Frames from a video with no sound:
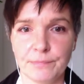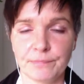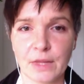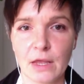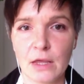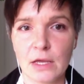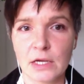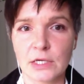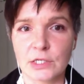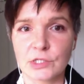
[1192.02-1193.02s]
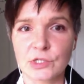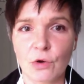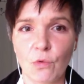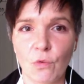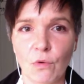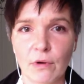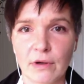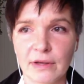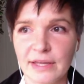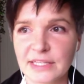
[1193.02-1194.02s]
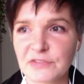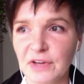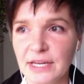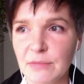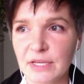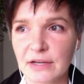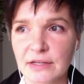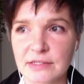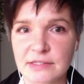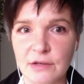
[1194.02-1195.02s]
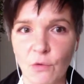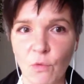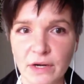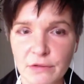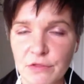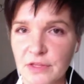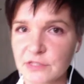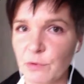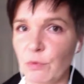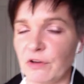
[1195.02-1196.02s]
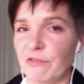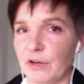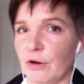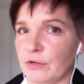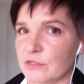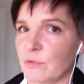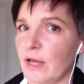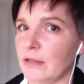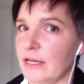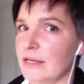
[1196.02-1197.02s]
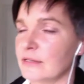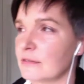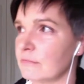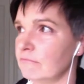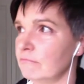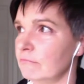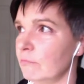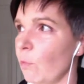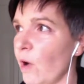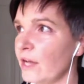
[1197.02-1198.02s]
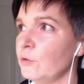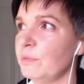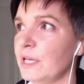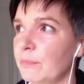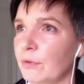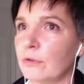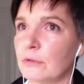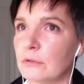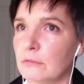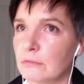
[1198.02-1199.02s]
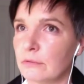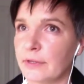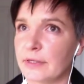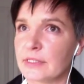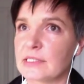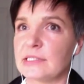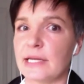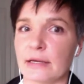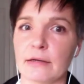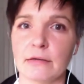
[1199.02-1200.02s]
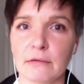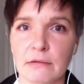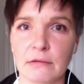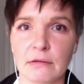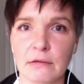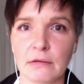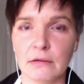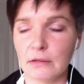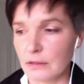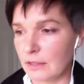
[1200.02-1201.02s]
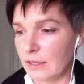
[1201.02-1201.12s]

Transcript: You're going to get people to move from, I have, like, think about you're going to get people to move from a place that doesn't um,